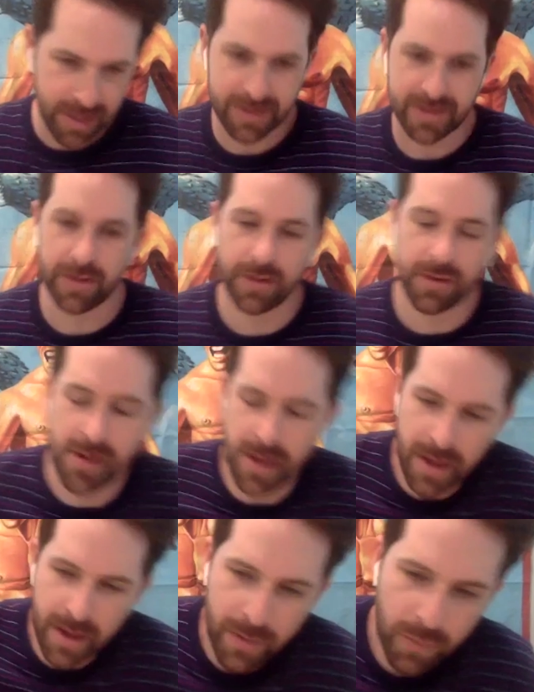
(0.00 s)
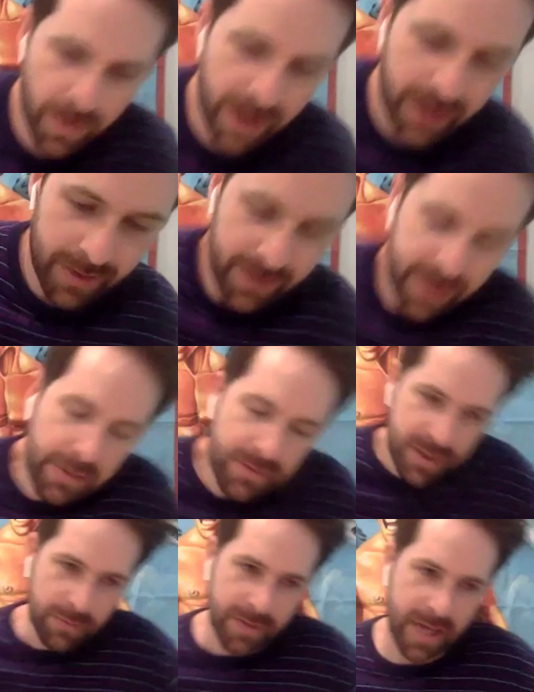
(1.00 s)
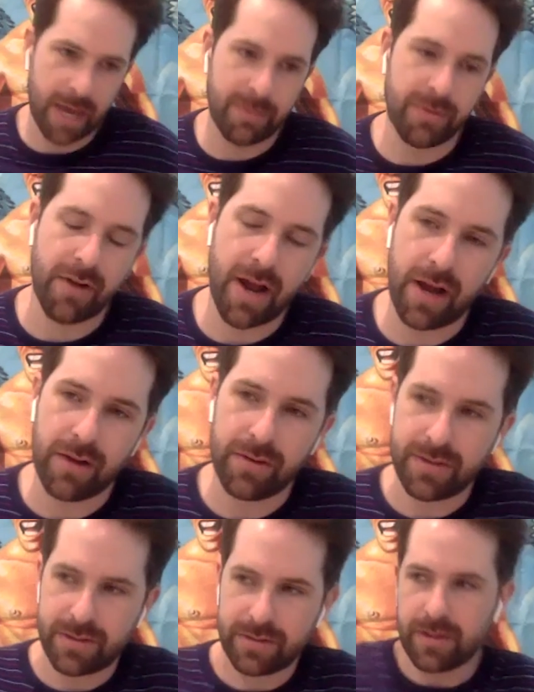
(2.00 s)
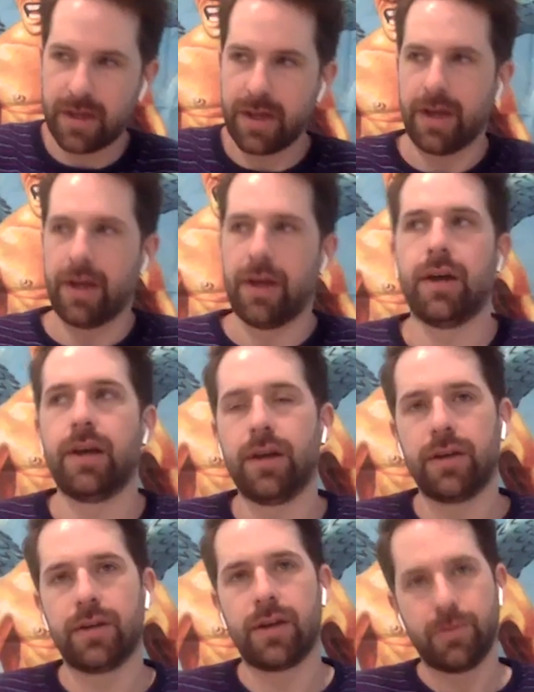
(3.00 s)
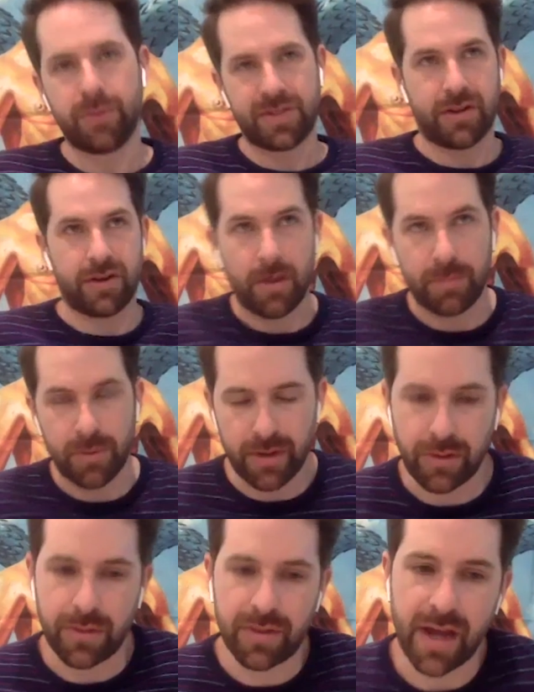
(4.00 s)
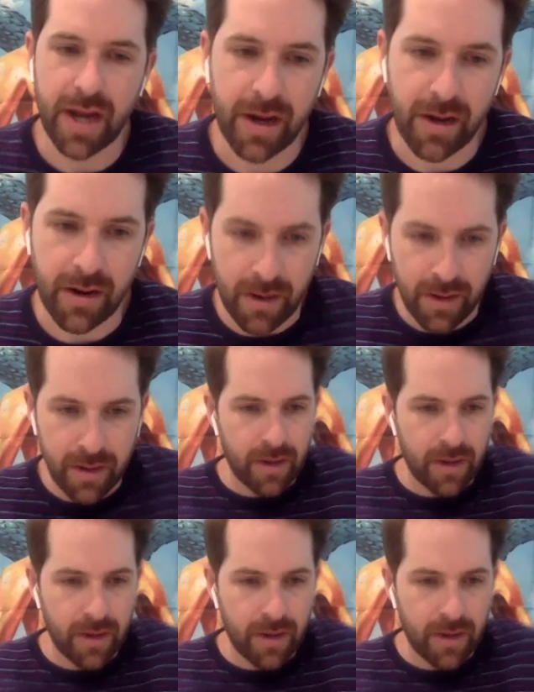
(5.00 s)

in it so when YouTube came around uh, and we started uploading there,